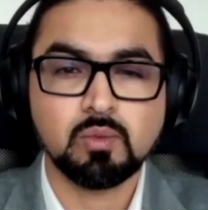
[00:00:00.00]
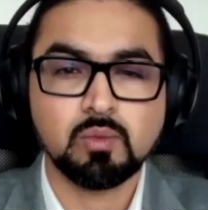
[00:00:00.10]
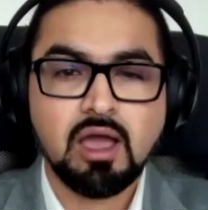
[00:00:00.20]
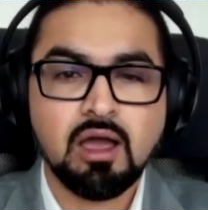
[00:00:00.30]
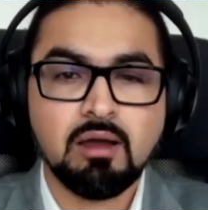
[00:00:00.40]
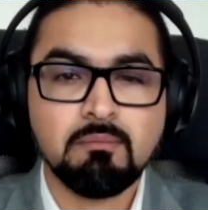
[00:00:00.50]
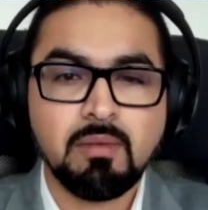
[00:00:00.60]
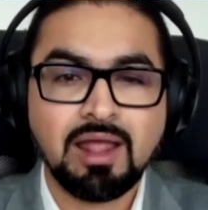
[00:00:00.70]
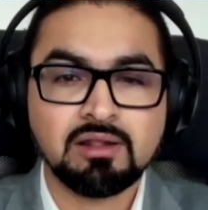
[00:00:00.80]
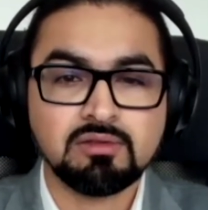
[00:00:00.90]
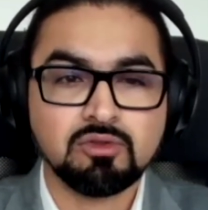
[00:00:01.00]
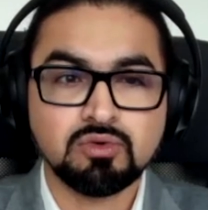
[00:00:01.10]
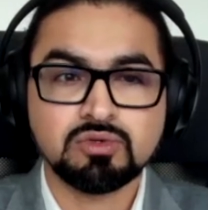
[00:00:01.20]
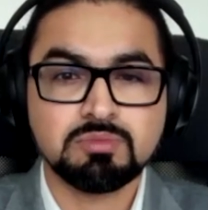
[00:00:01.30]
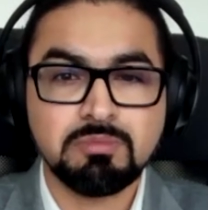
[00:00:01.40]
And
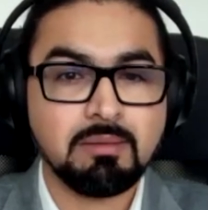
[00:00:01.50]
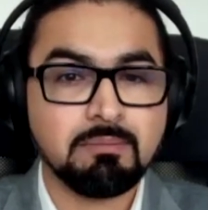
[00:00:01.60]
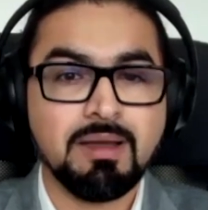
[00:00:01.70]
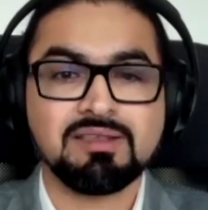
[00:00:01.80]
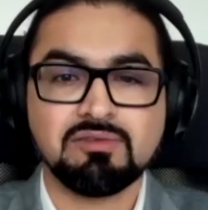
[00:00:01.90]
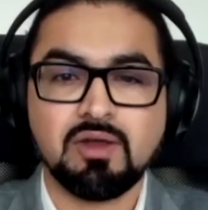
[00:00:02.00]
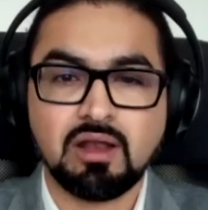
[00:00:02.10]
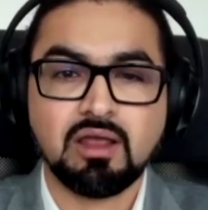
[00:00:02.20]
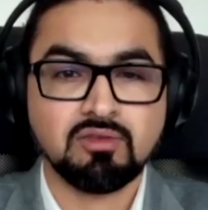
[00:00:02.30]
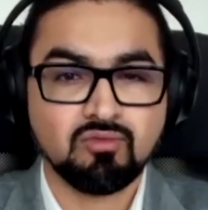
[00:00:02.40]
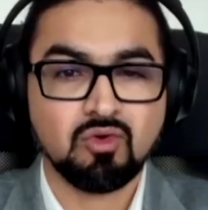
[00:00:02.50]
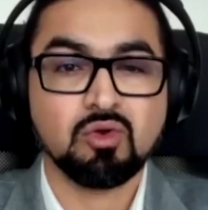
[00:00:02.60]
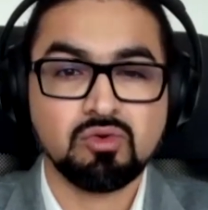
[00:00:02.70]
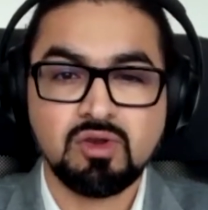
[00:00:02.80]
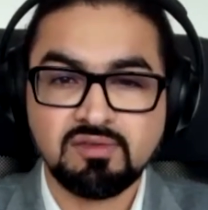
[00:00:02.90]
those make massive headlines for
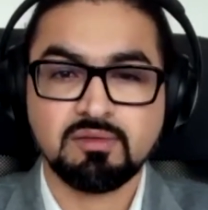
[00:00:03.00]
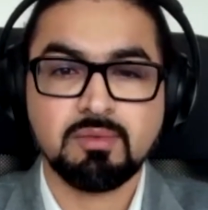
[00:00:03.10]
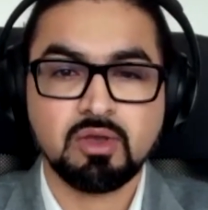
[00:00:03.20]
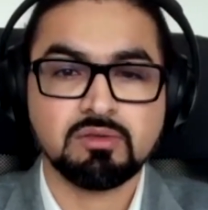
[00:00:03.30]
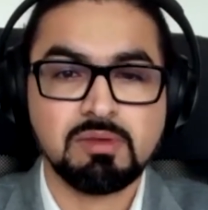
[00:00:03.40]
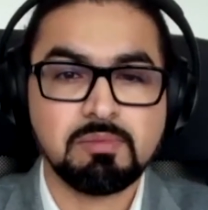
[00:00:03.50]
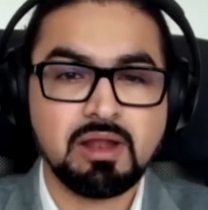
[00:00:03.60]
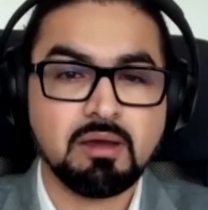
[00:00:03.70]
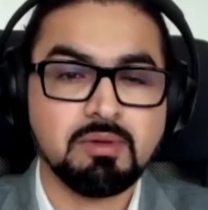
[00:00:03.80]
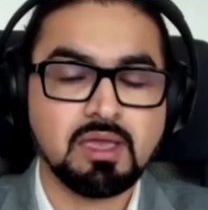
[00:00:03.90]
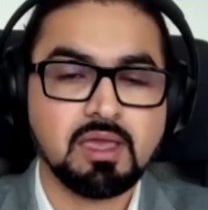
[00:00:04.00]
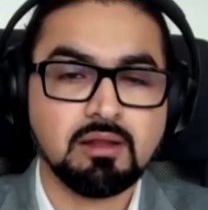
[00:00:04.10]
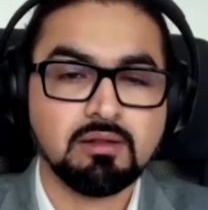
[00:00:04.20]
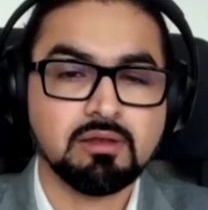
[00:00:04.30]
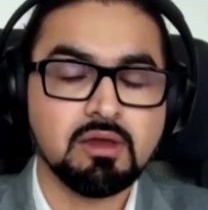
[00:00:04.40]
good reason, because people are being
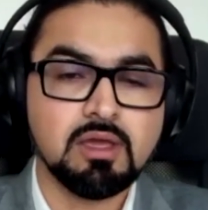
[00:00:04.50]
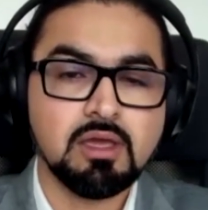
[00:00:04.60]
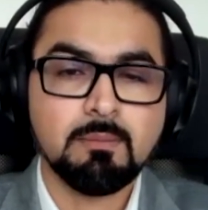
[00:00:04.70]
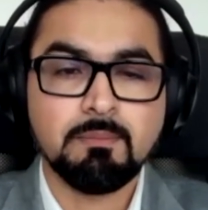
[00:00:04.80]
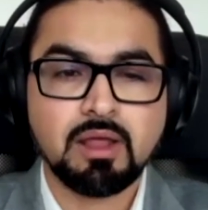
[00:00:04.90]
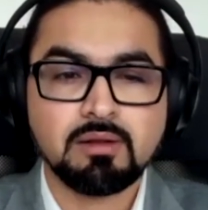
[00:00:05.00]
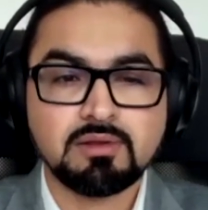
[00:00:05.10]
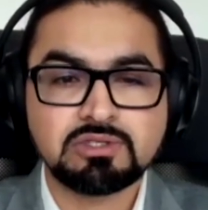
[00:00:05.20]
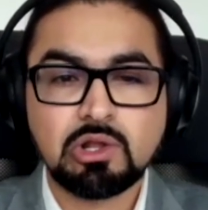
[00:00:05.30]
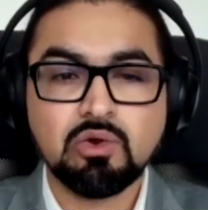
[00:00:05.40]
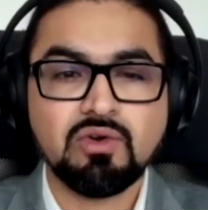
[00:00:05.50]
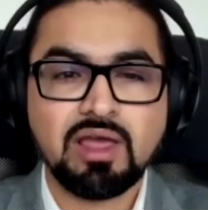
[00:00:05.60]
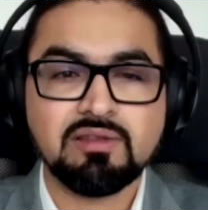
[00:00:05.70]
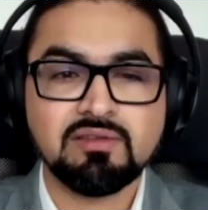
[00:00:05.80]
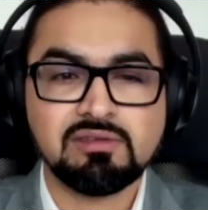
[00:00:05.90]
killed. But slow
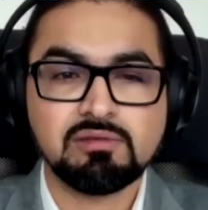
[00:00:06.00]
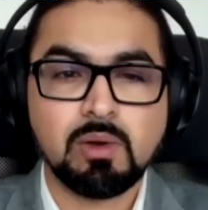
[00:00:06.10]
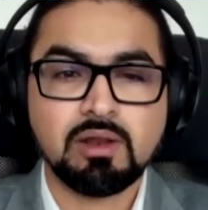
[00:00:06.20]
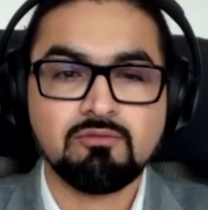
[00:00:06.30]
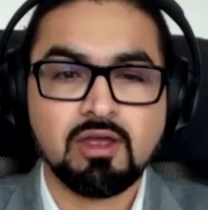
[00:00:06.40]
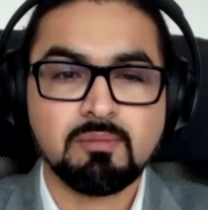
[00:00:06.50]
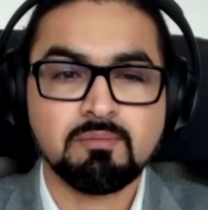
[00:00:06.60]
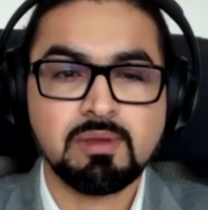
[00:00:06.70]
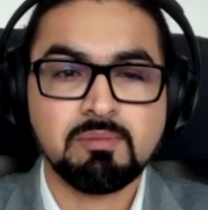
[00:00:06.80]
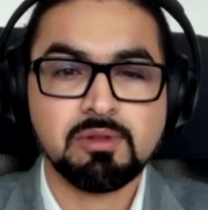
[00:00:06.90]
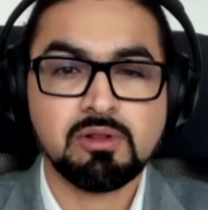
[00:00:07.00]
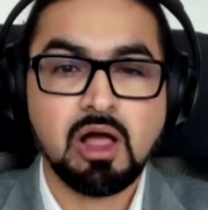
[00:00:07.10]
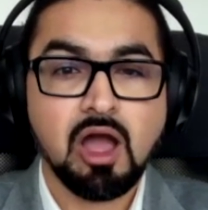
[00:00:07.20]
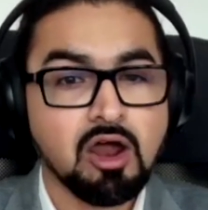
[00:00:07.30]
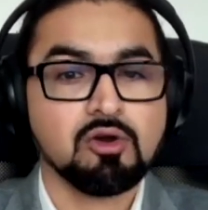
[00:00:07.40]
violence is one where
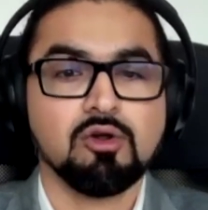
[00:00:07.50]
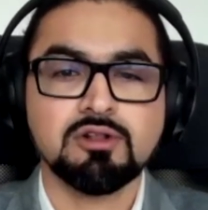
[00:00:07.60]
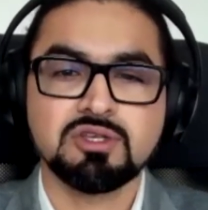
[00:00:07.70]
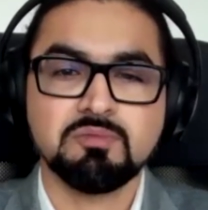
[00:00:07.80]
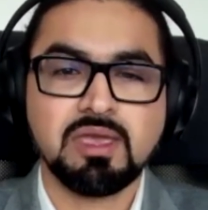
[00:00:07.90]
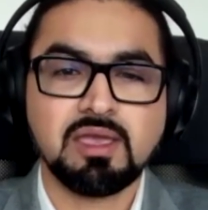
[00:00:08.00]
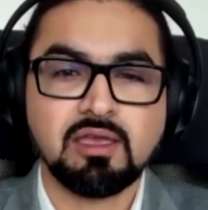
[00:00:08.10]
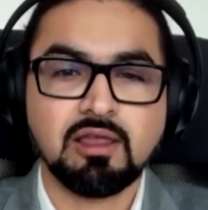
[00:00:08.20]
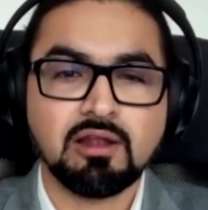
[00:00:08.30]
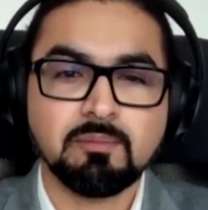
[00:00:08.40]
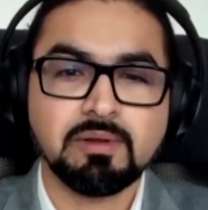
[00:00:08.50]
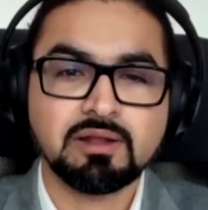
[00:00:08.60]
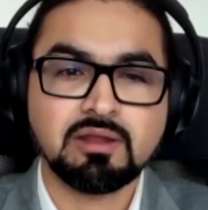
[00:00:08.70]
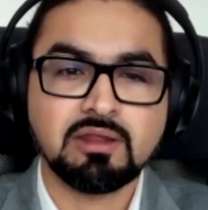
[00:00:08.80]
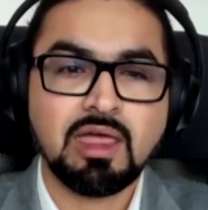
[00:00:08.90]
people are also being killed,
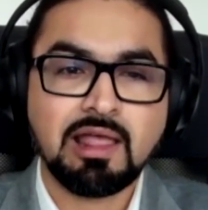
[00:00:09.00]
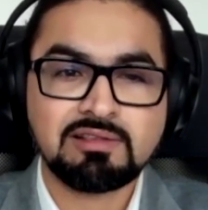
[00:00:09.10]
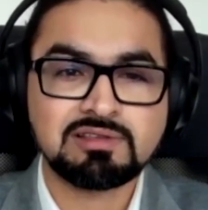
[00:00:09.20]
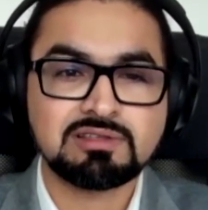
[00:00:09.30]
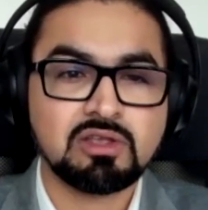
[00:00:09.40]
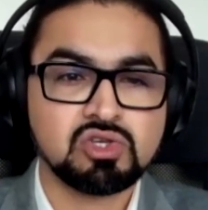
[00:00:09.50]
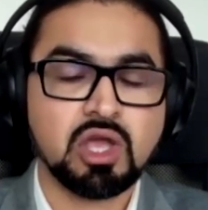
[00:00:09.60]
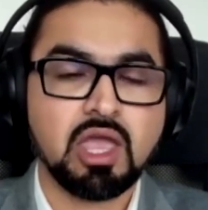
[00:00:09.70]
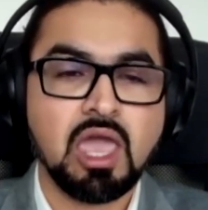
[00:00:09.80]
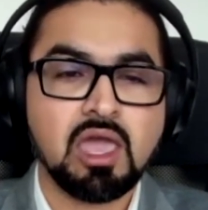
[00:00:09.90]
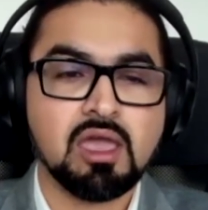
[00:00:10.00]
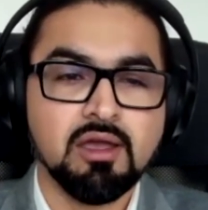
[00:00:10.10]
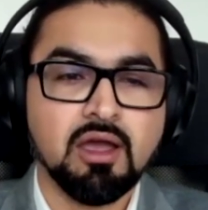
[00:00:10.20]
but that's such a